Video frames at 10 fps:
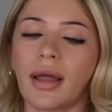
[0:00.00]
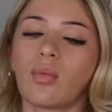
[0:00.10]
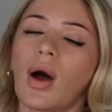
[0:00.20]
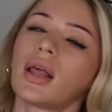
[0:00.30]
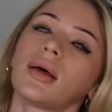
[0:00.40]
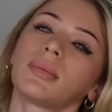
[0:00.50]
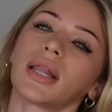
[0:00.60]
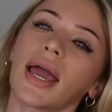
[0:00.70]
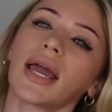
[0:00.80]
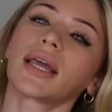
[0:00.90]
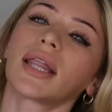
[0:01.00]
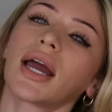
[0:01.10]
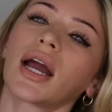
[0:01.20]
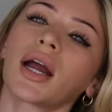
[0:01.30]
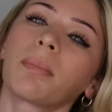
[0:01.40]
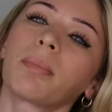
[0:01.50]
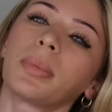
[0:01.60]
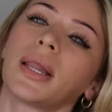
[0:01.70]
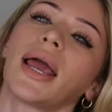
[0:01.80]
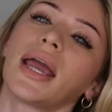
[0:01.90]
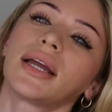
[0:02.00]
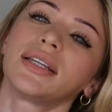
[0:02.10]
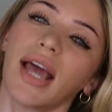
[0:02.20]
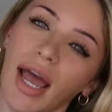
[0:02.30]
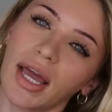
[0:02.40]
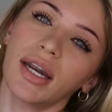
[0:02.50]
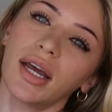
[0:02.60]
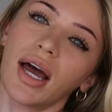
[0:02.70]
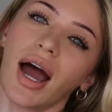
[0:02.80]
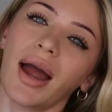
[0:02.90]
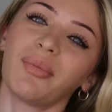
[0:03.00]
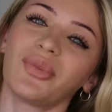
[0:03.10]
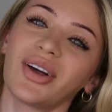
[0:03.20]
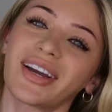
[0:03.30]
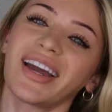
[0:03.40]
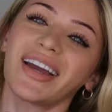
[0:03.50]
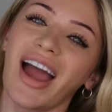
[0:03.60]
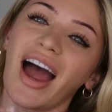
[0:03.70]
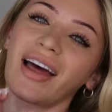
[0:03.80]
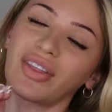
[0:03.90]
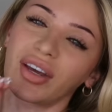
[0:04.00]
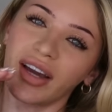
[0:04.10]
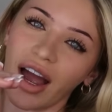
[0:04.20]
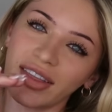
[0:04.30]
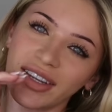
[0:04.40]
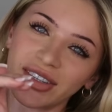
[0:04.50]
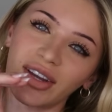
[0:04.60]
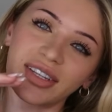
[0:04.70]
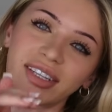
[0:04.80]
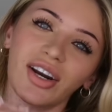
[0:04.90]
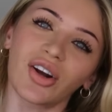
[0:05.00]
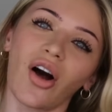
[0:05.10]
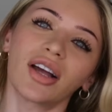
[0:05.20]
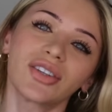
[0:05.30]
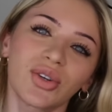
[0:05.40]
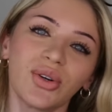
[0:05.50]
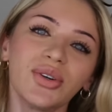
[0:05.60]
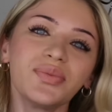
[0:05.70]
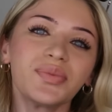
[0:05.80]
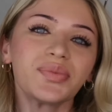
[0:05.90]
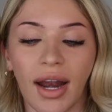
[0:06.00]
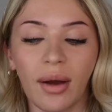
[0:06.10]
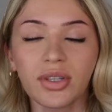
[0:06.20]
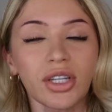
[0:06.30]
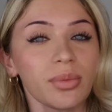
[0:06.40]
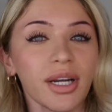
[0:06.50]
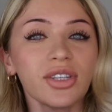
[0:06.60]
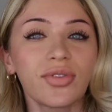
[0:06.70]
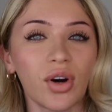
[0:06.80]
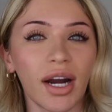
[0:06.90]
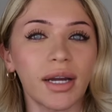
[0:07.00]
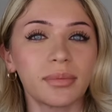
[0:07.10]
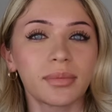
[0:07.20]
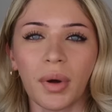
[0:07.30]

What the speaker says: And while I'm laying there playing dead, I'm looking at the gun that's on the center console and I was gonna reach for it.